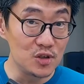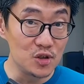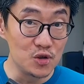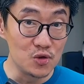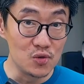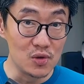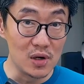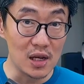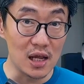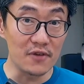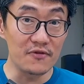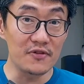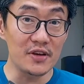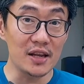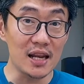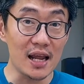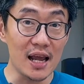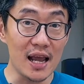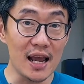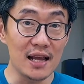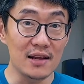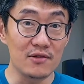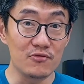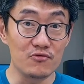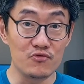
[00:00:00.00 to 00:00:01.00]
you love it
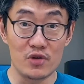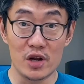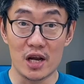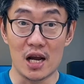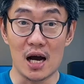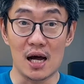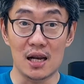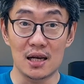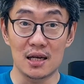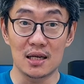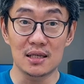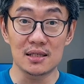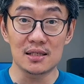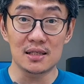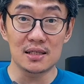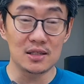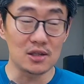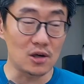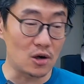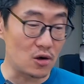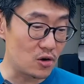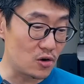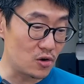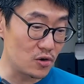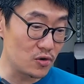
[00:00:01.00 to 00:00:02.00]
regardless,
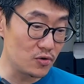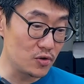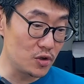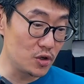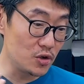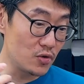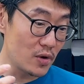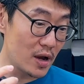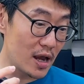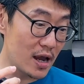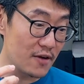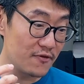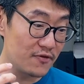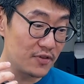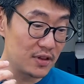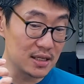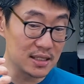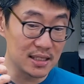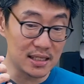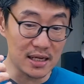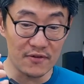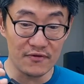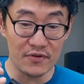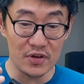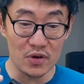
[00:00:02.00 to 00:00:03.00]
or do you have the
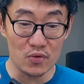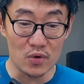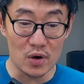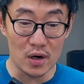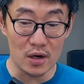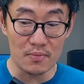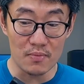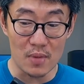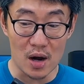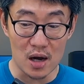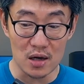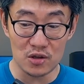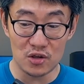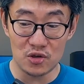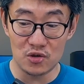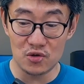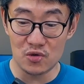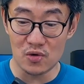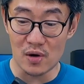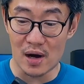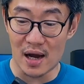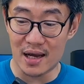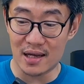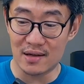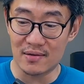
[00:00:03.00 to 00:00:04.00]
ZV-1 Mark
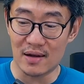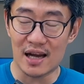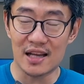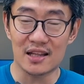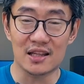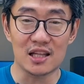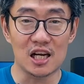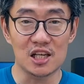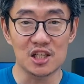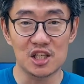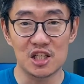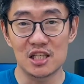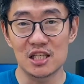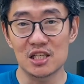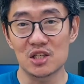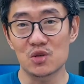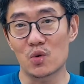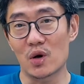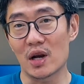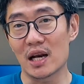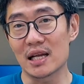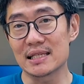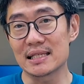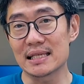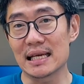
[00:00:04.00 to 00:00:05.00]
II? I touched this
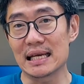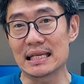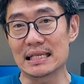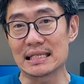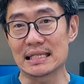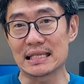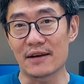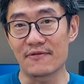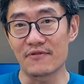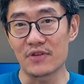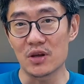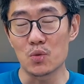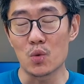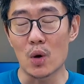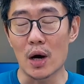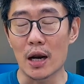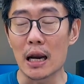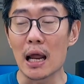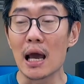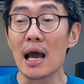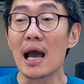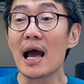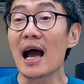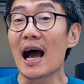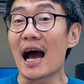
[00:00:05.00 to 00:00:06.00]
while I said the ZV-1.
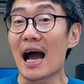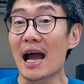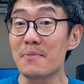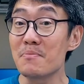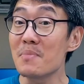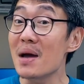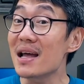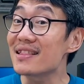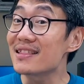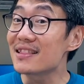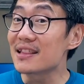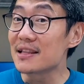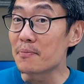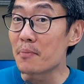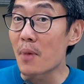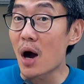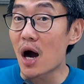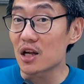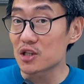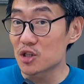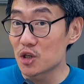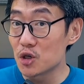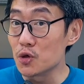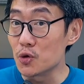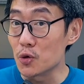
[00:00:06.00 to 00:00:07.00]
I meant the
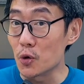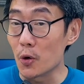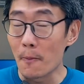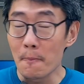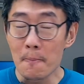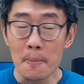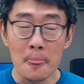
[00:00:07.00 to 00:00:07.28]
Mark II.